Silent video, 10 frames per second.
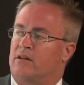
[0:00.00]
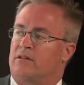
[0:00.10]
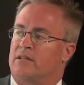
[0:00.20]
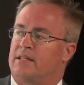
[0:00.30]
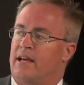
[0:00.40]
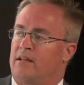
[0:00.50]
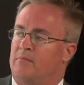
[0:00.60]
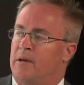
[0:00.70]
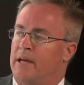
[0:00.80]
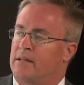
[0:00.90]
culls and
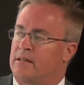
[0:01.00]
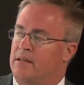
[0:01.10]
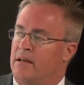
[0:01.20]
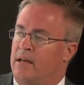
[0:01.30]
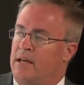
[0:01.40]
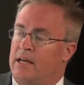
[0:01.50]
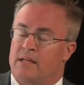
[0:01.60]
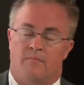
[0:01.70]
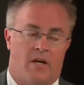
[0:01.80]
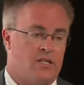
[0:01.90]
tail-end pigs
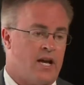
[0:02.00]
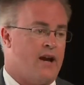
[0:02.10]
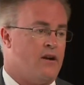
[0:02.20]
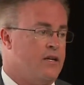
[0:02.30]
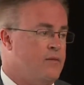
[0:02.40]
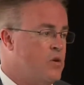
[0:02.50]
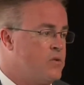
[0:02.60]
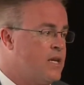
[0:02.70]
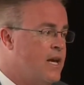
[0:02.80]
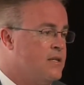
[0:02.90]
is much higher, and in
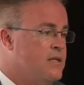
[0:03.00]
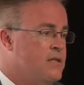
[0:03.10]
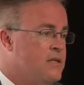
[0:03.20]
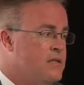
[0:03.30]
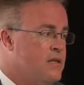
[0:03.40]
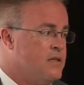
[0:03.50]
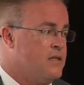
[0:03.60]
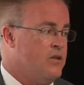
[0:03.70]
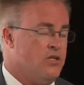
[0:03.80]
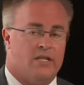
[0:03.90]
most cases is a
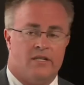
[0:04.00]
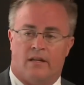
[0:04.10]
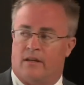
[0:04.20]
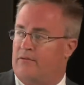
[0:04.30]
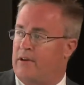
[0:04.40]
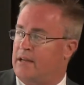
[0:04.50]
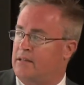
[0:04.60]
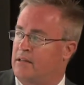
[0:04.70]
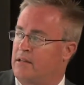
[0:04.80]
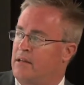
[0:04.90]
synergistic effect.